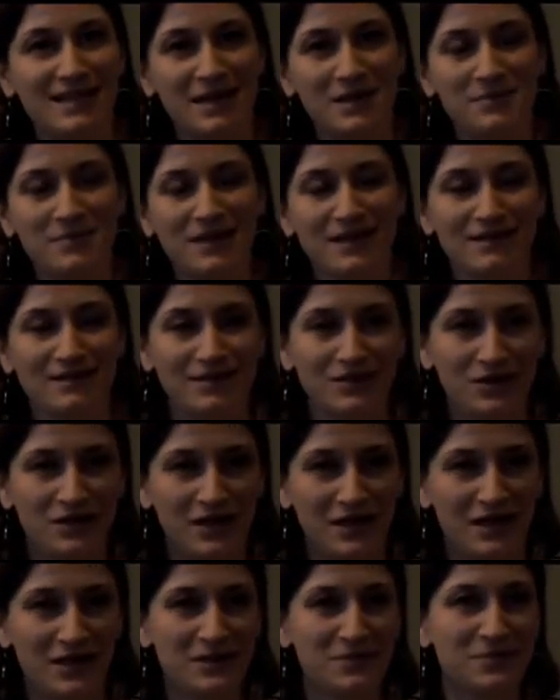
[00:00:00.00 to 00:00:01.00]
I'm like
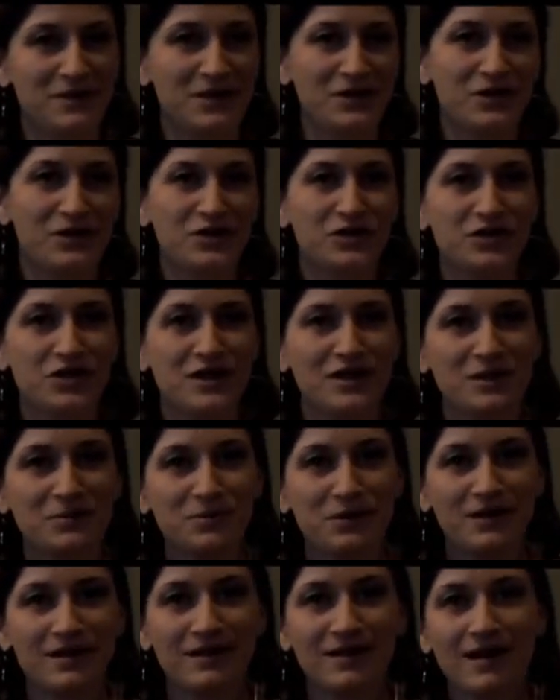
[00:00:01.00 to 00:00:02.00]
looking in the mirror trying to
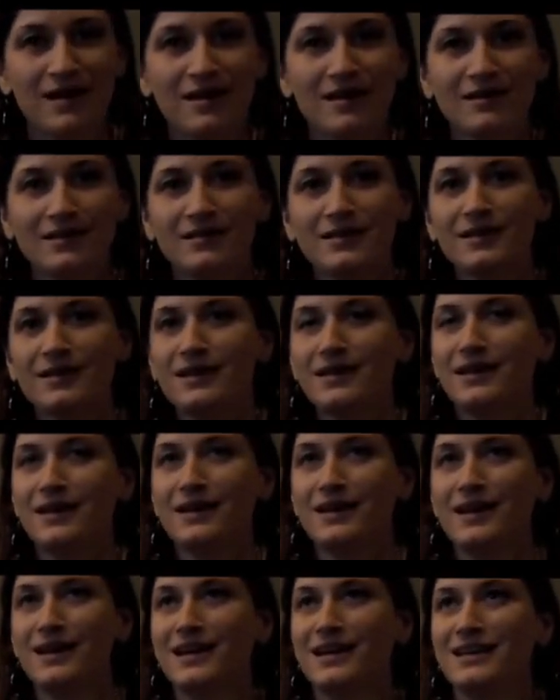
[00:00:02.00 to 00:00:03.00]
put it on.
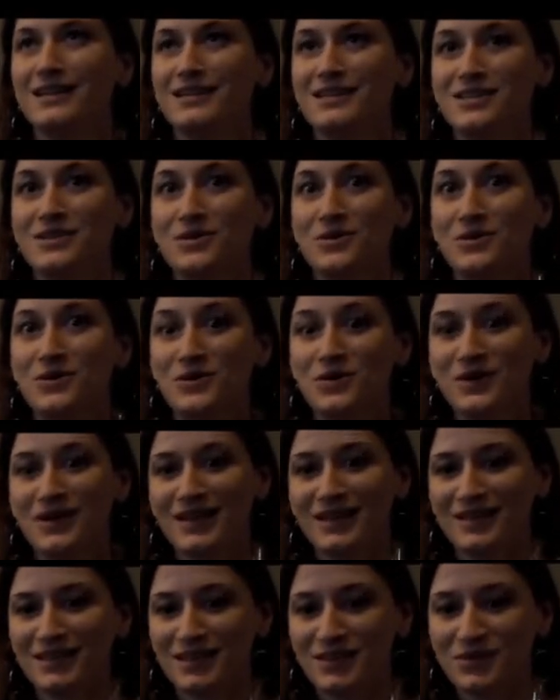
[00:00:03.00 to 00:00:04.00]
And it's so
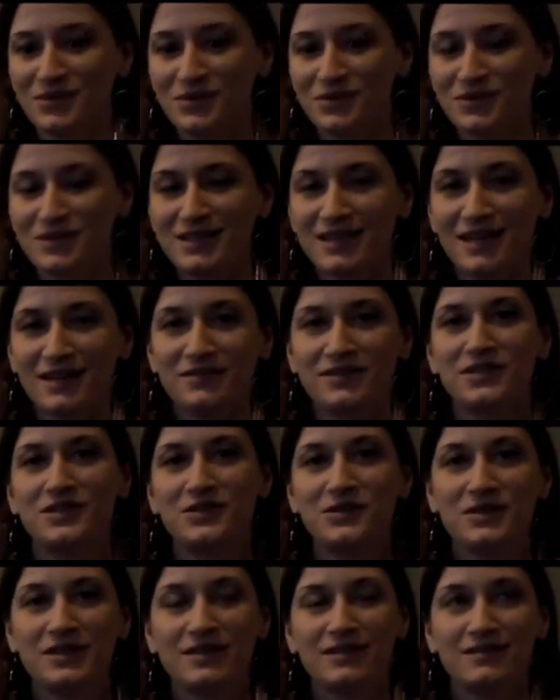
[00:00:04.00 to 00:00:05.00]
annoying to use, and I have to
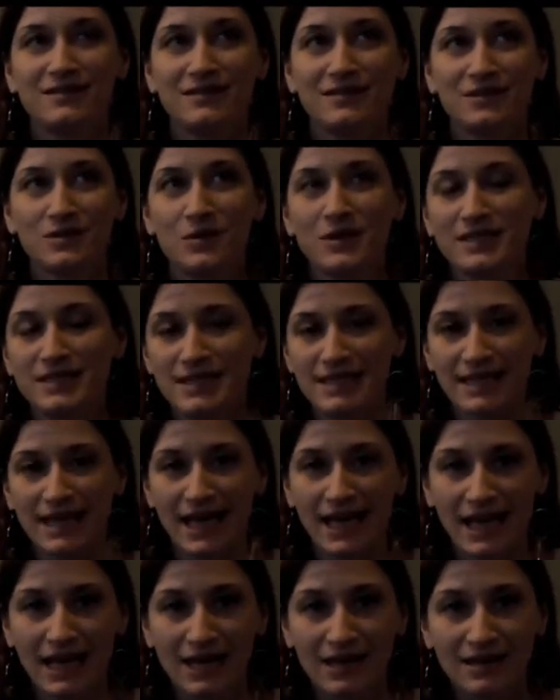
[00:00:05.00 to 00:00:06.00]
do it twice a
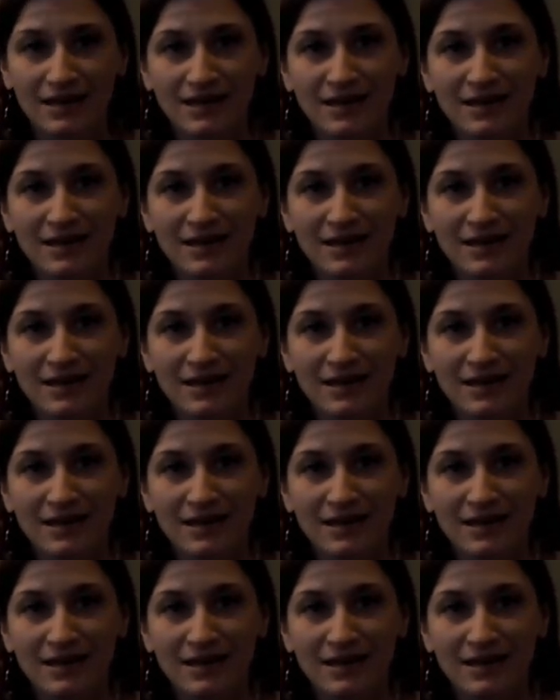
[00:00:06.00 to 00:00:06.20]
day.